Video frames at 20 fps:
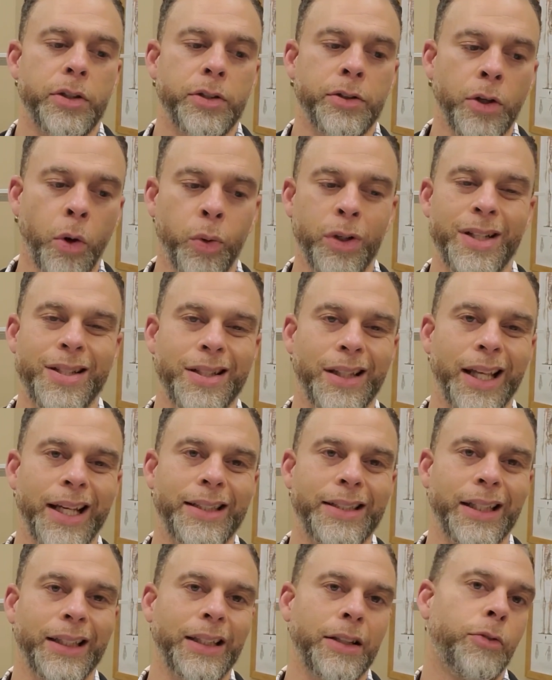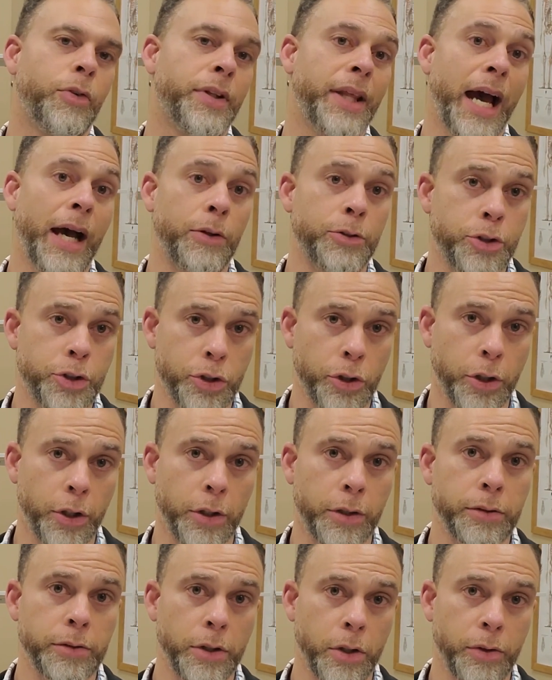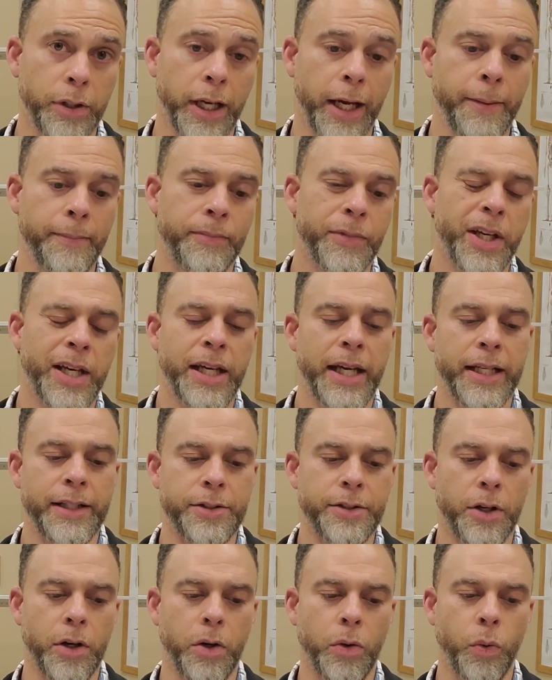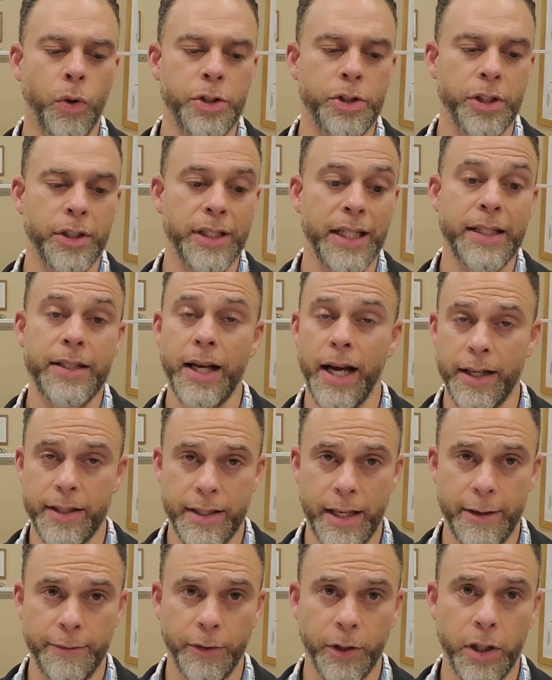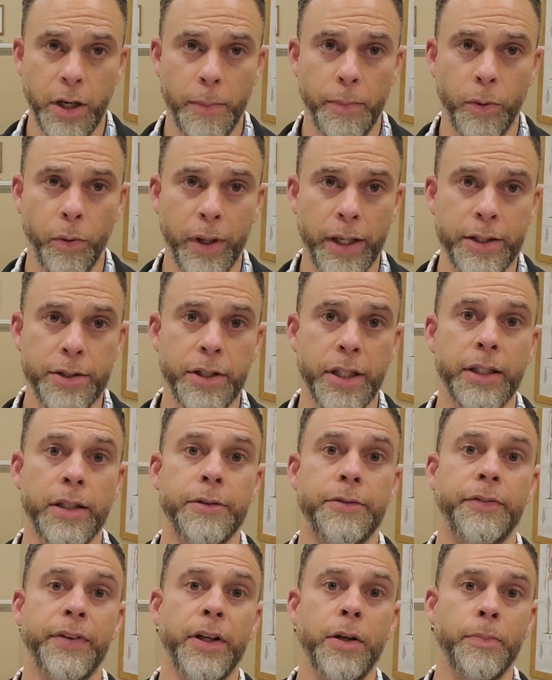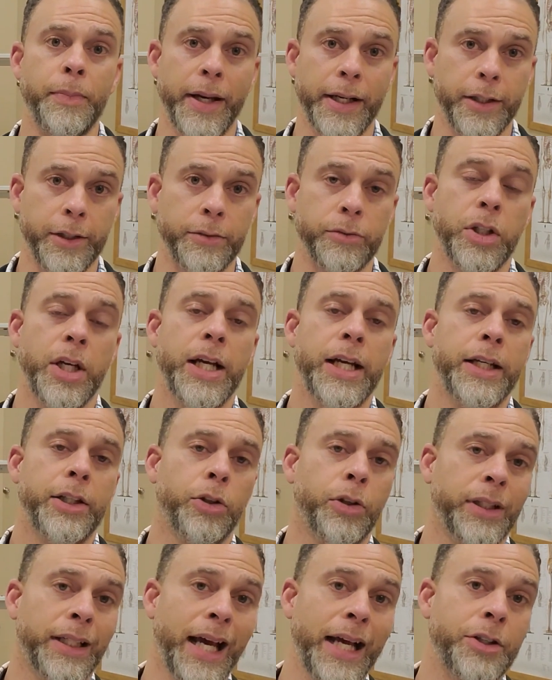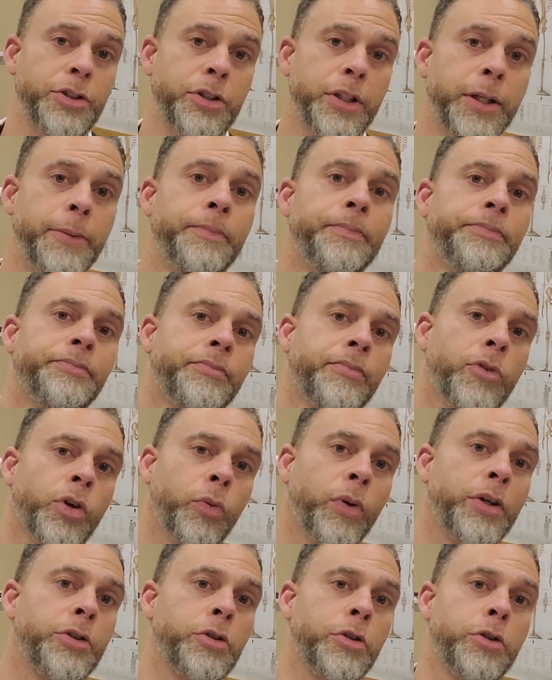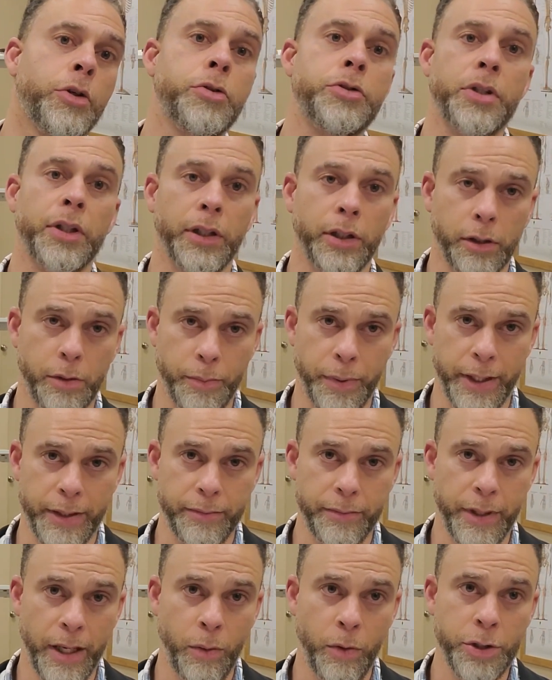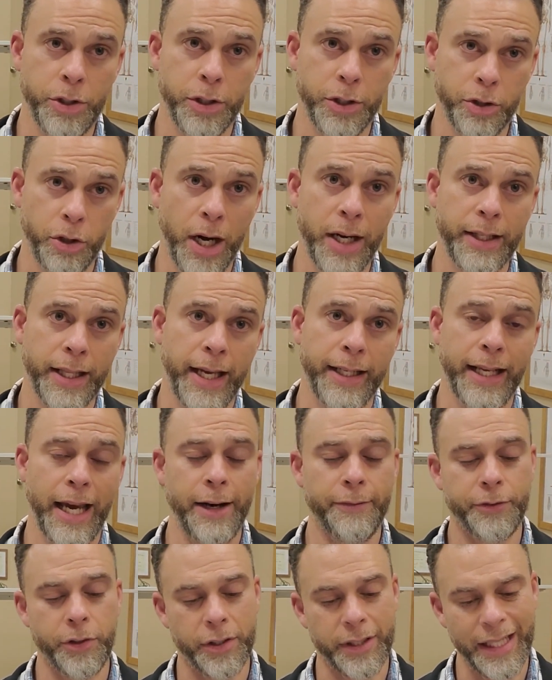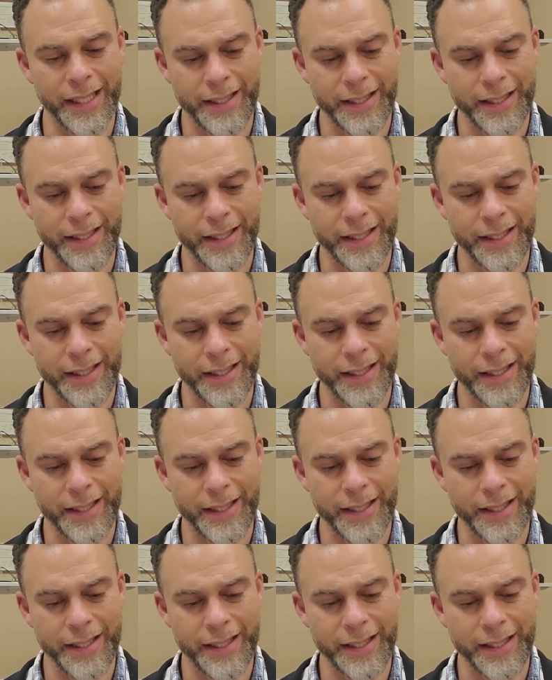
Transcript: know what it's like to live without sugar, okay? And so once you detox that for a couple weeks and you feel better, you can actually reintroduce a little bit. I want you to try that. After you